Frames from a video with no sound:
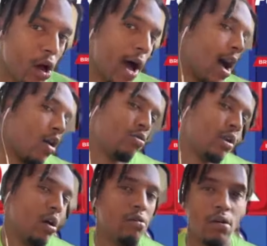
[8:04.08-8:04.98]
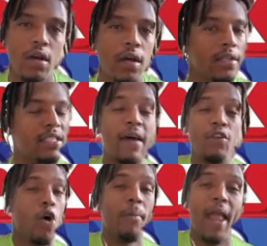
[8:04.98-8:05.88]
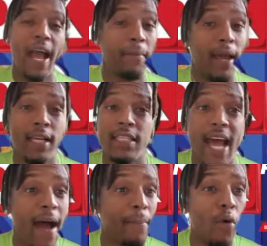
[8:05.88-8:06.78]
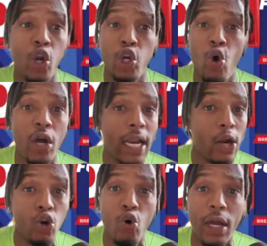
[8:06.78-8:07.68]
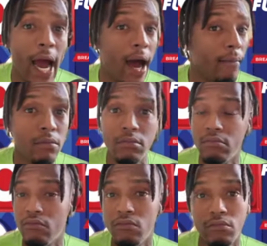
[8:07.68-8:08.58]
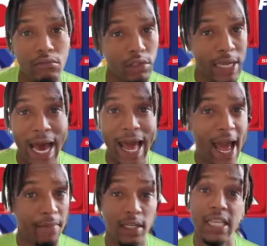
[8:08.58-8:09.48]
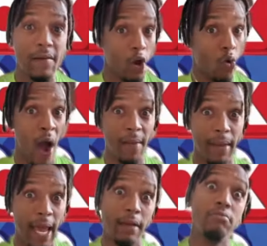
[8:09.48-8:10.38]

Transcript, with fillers: I don't know. seventy-year-old black man is not pulling no gun out on no cop. It's not happening. seventy-year-old white man?